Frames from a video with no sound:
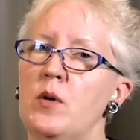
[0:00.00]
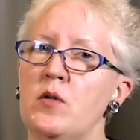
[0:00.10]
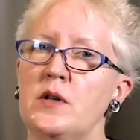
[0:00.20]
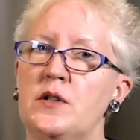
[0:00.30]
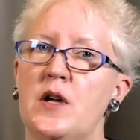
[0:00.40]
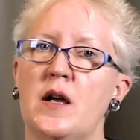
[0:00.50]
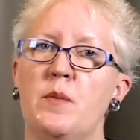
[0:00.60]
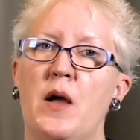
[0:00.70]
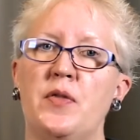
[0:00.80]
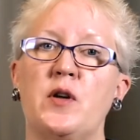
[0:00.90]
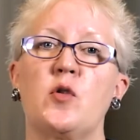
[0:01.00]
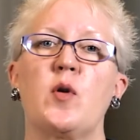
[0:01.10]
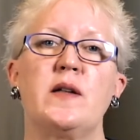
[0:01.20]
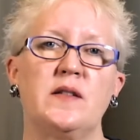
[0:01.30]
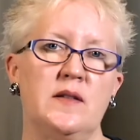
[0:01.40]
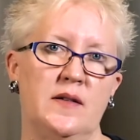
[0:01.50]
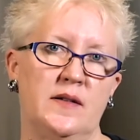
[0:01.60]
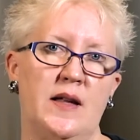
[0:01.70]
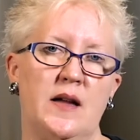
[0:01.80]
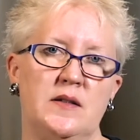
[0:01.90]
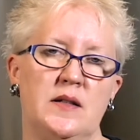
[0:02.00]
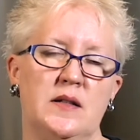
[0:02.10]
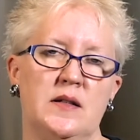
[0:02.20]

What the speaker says: we're going to talk about the Crescent Set.